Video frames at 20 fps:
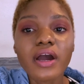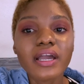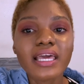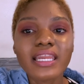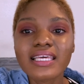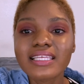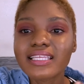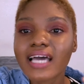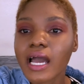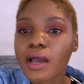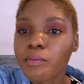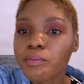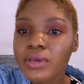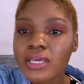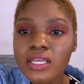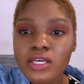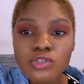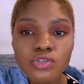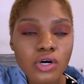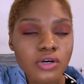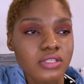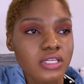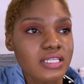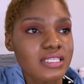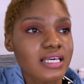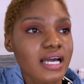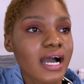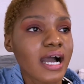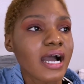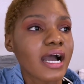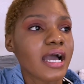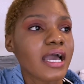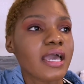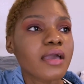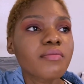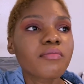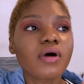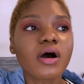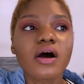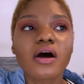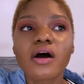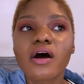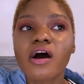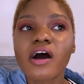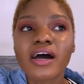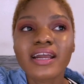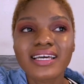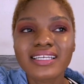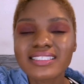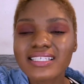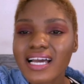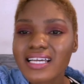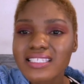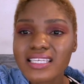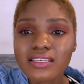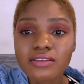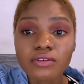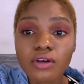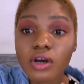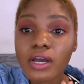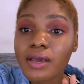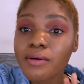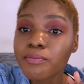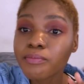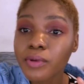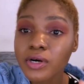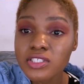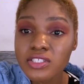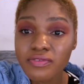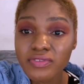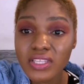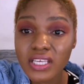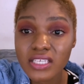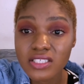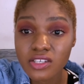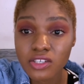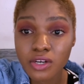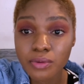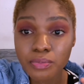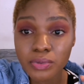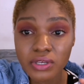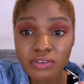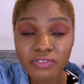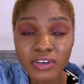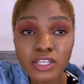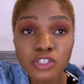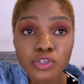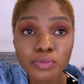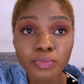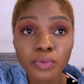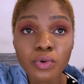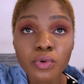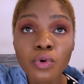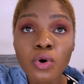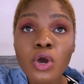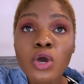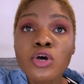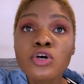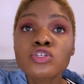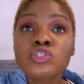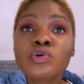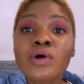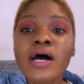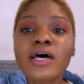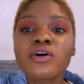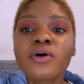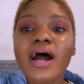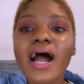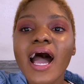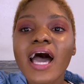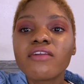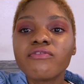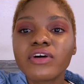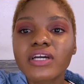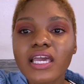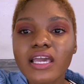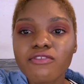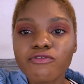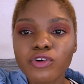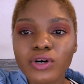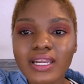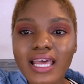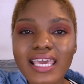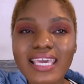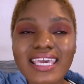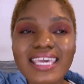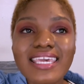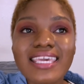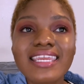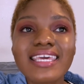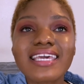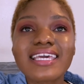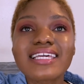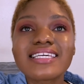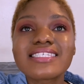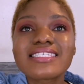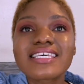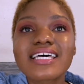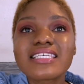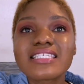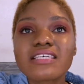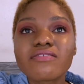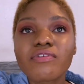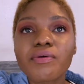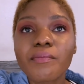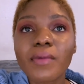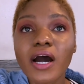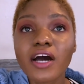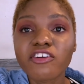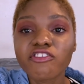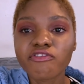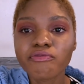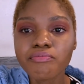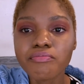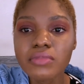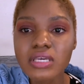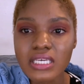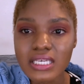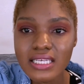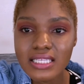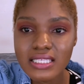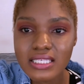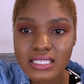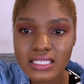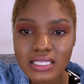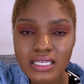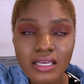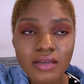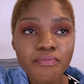getting diabetes all the time, heart attacks, and a bunch of things that are preventable. So I don't advocate for like eating excessive amount of meat,